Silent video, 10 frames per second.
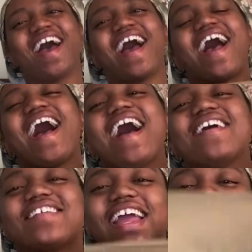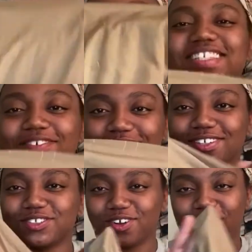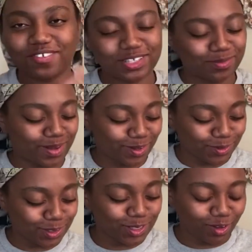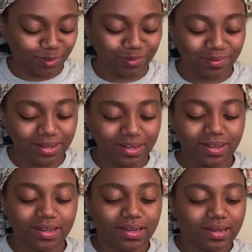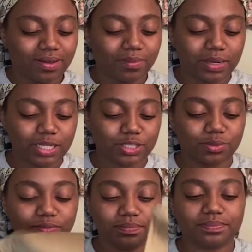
I have a silk scarf as well. So what I do,